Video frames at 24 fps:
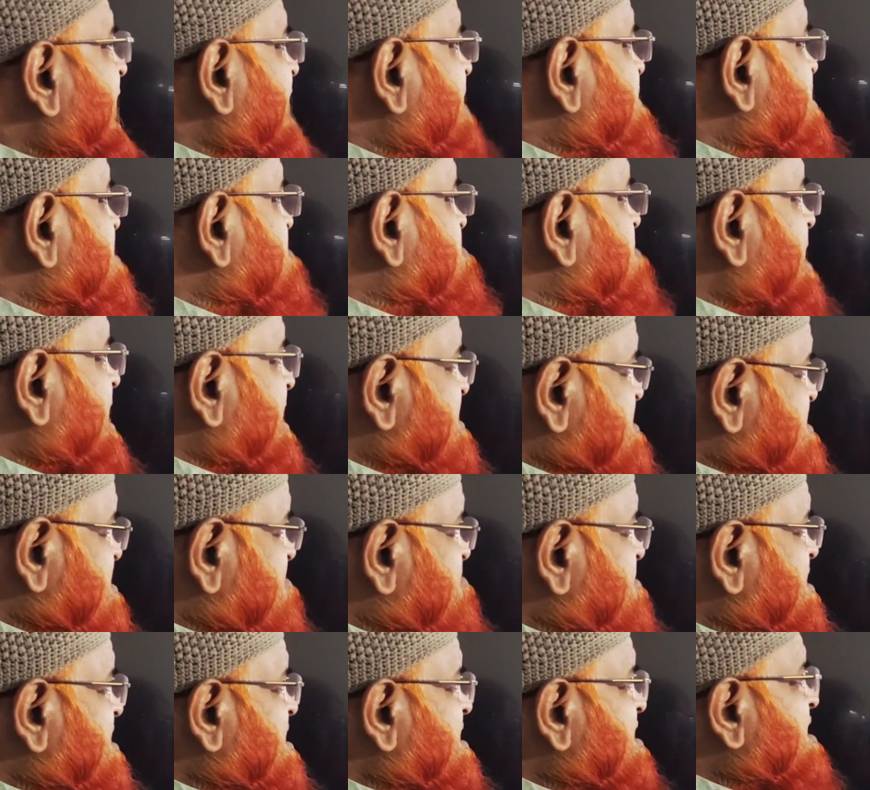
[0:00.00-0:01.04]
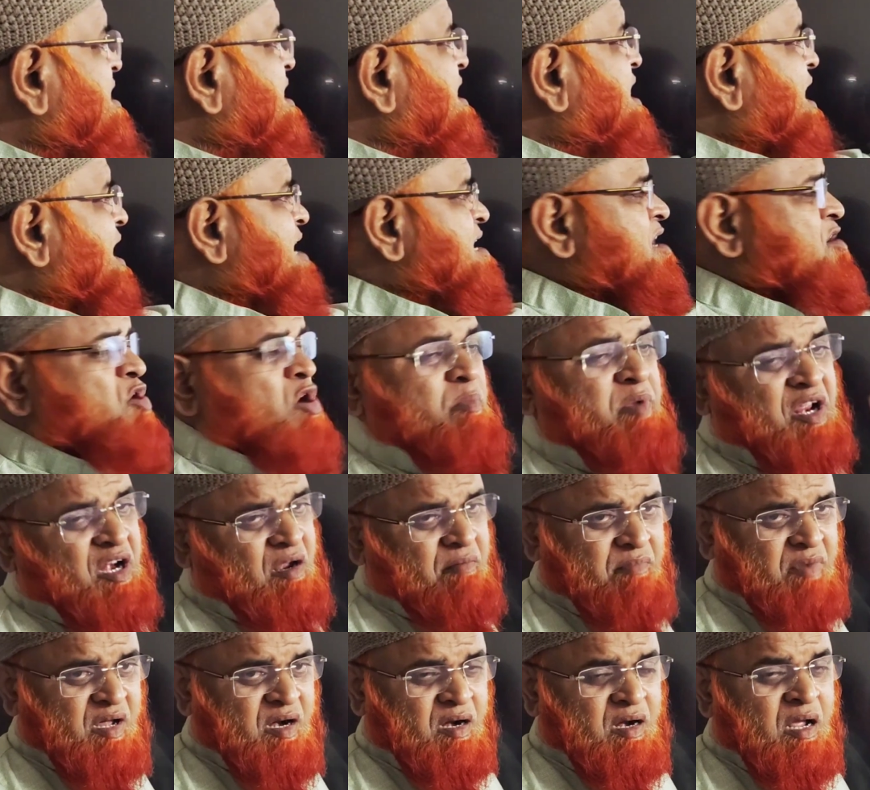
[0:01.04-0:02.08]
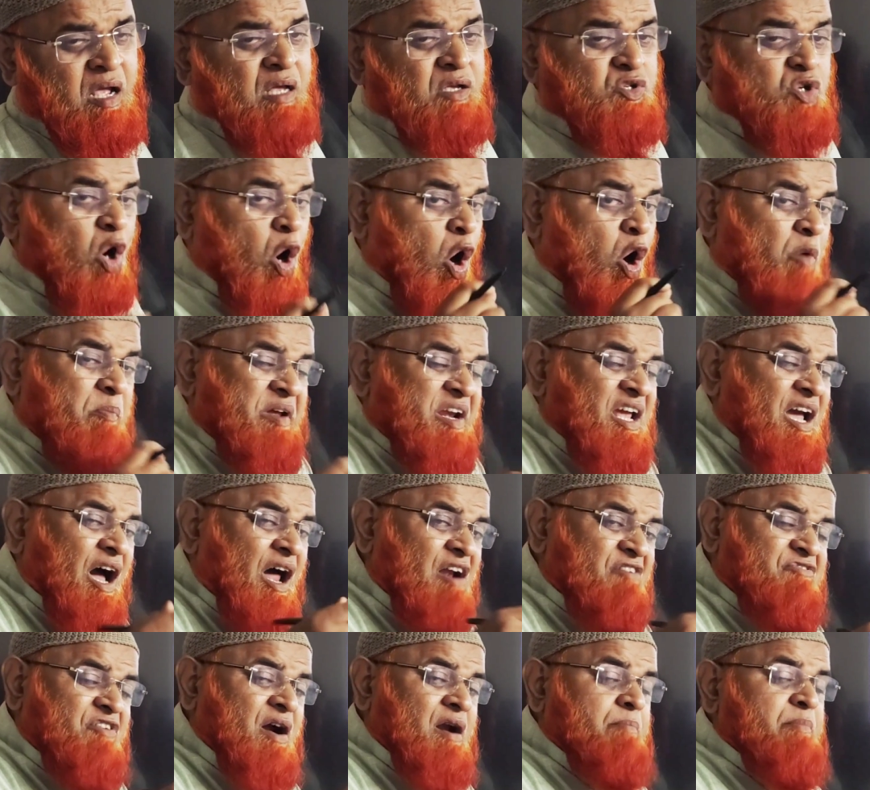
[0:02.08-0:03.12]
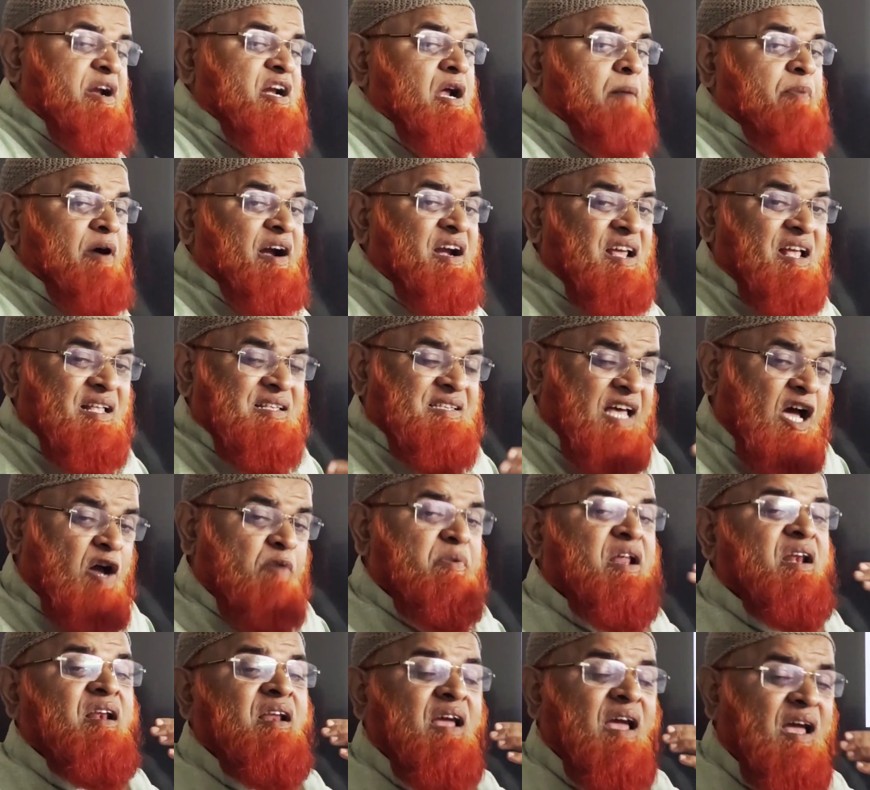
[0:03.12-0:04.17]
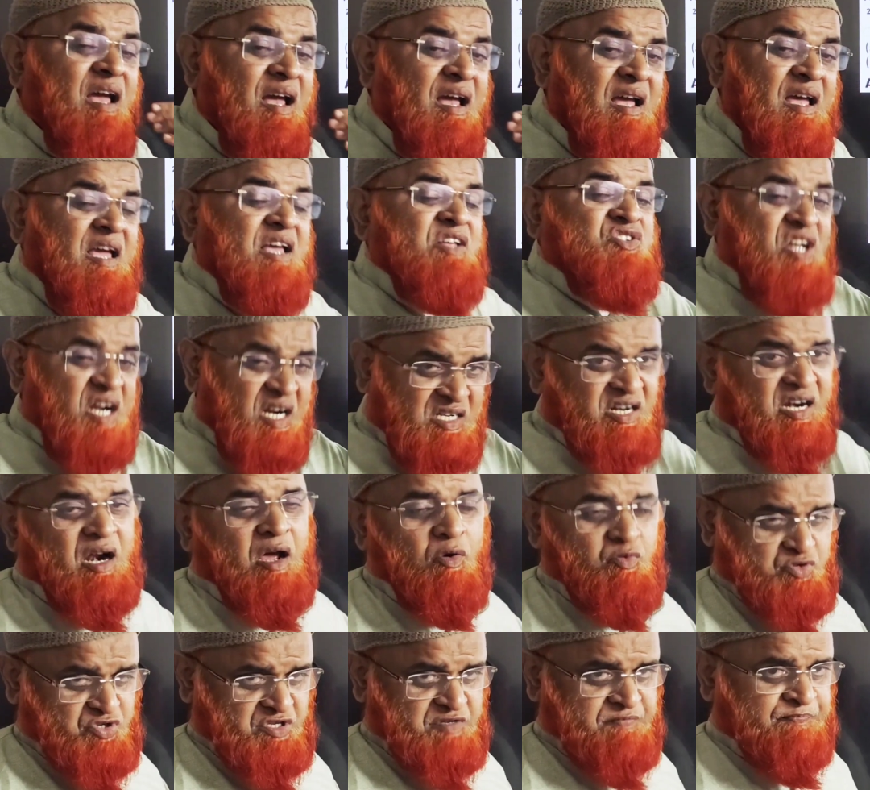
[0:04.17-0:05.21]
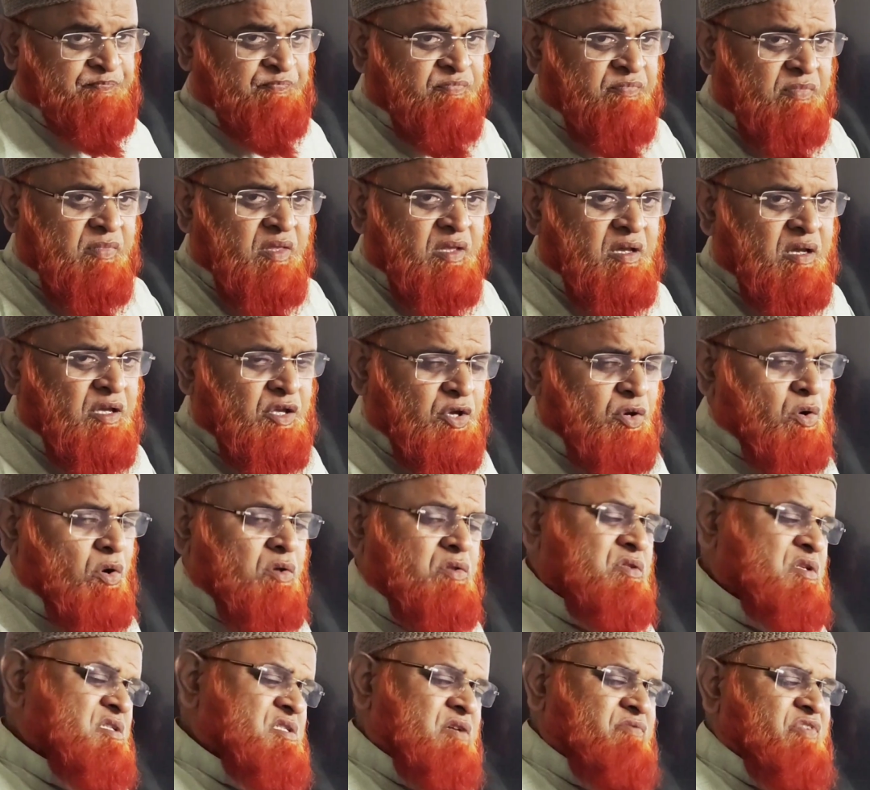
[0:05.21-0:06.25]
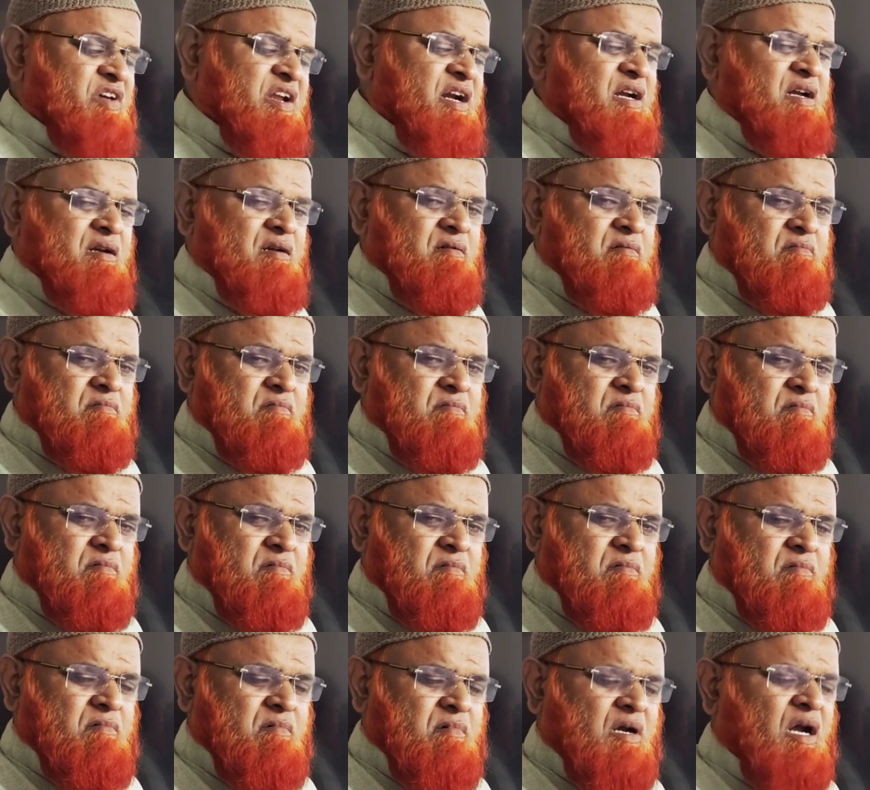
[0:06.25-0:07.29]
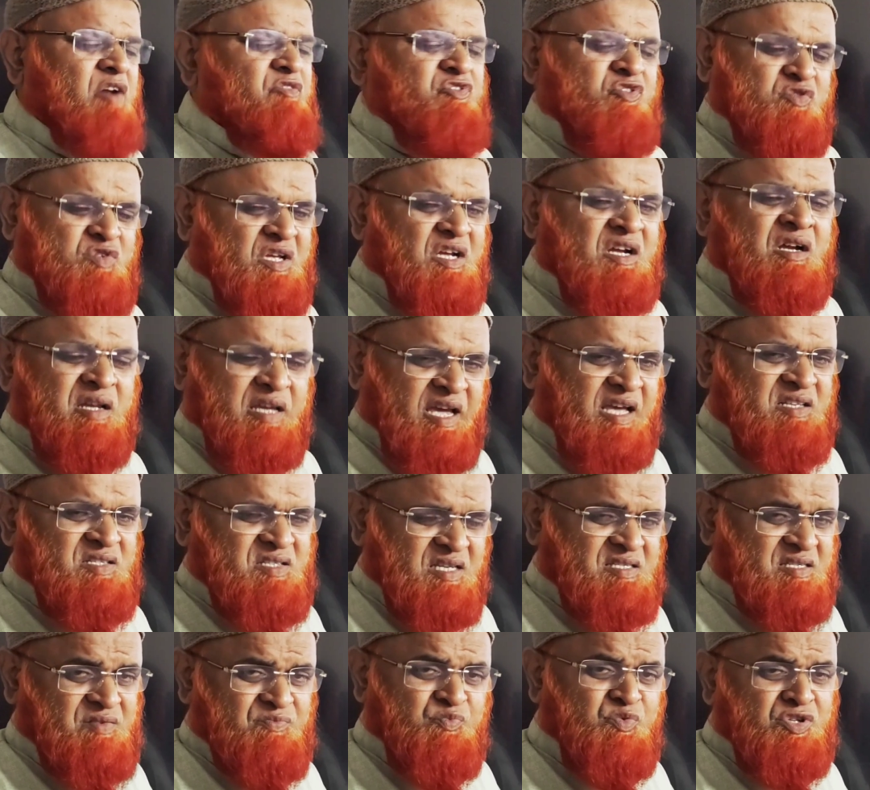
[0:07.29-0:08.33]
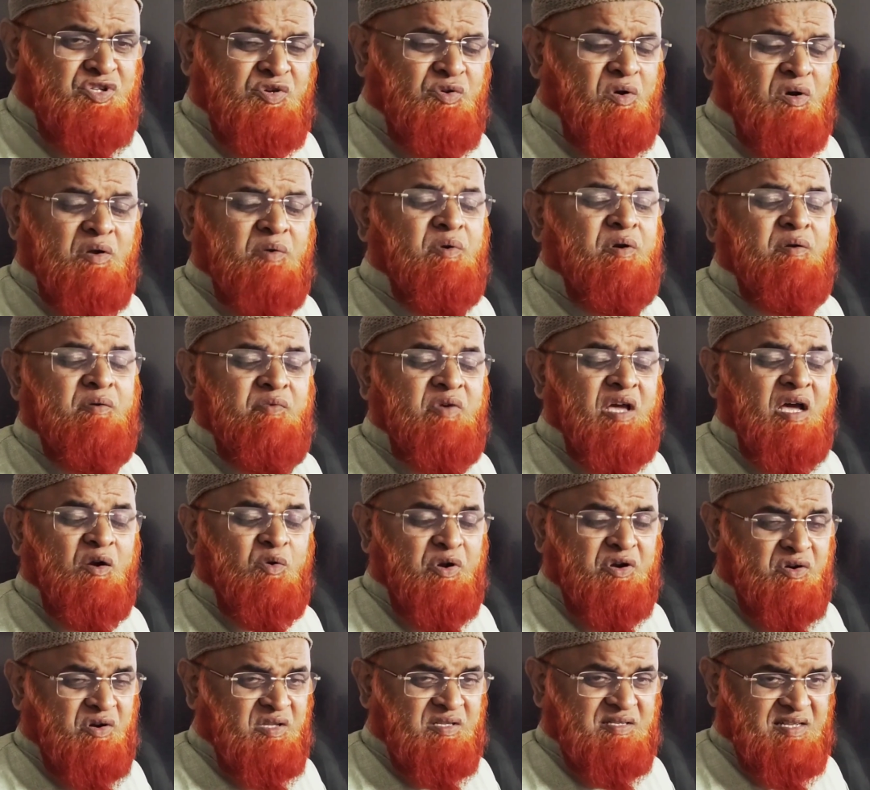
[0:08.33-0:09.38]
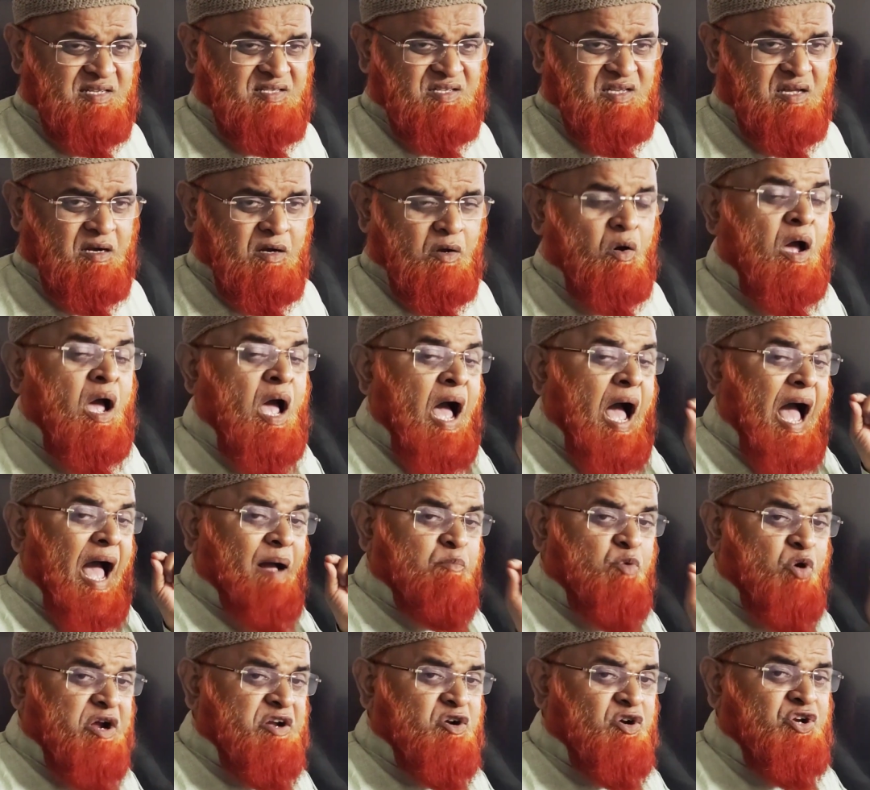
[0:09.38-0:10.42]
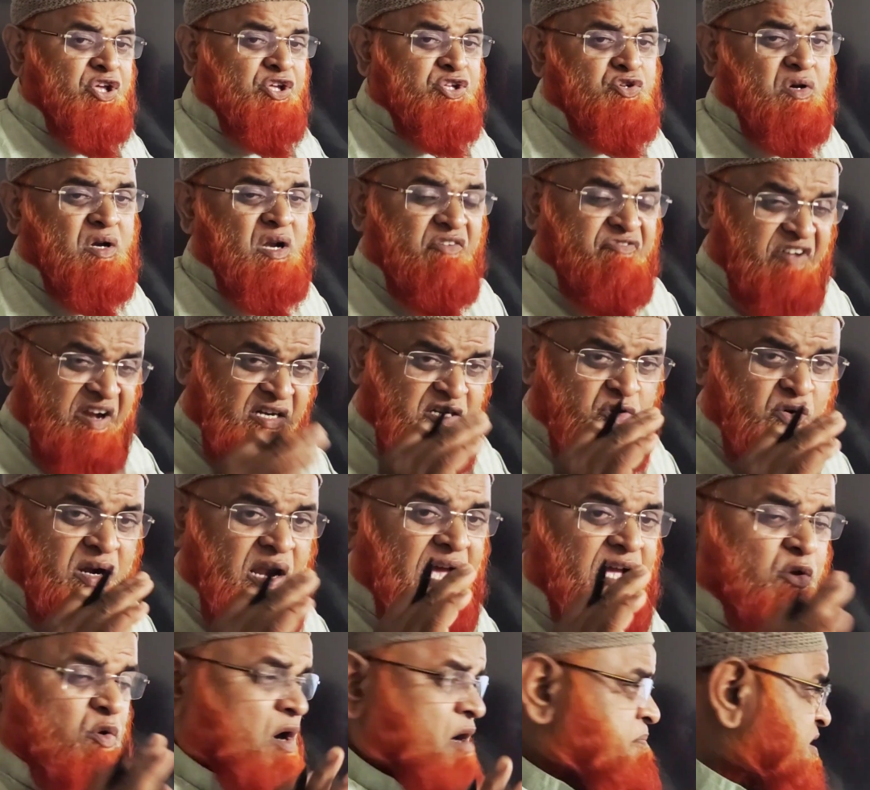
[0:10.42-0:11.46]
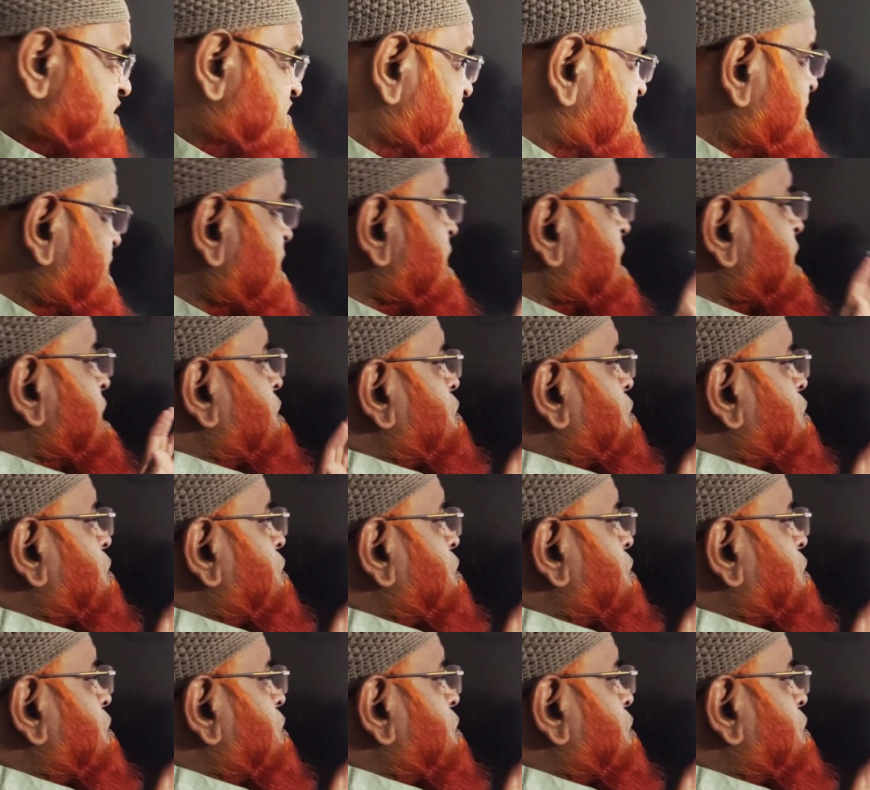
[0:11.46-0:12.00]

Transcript: having mass number and atomic number. So how many alpha and beta particles have been ejected out? You know, this is a very confusing cases which you, we are going to discuss here now. I am going to teach you an effective and accurate method.